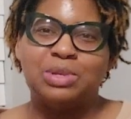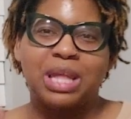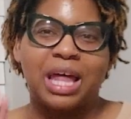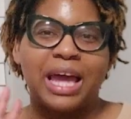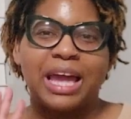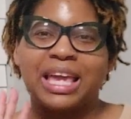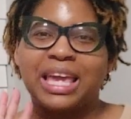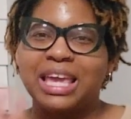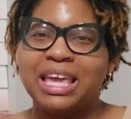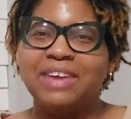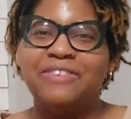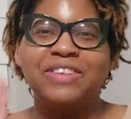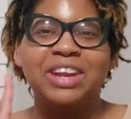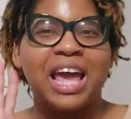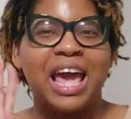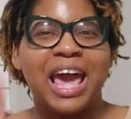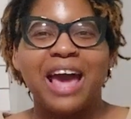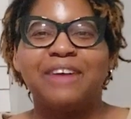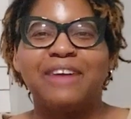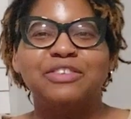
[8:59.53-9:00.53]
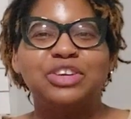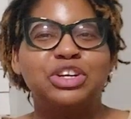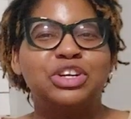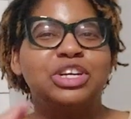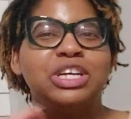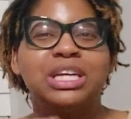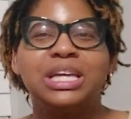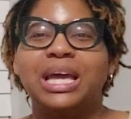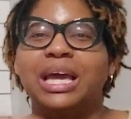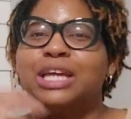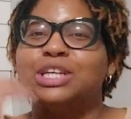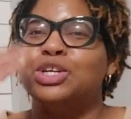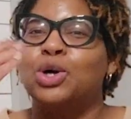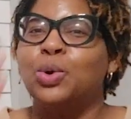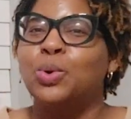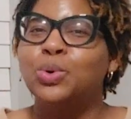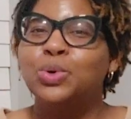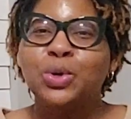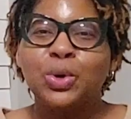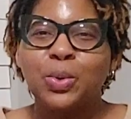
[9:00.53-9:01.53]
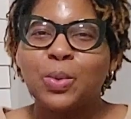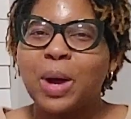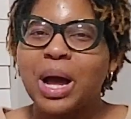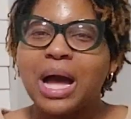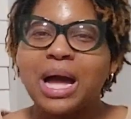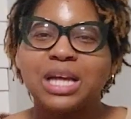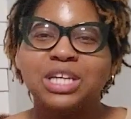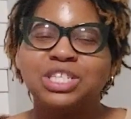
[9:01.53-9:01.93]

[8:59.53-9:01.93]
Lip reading: like even after he had told her why,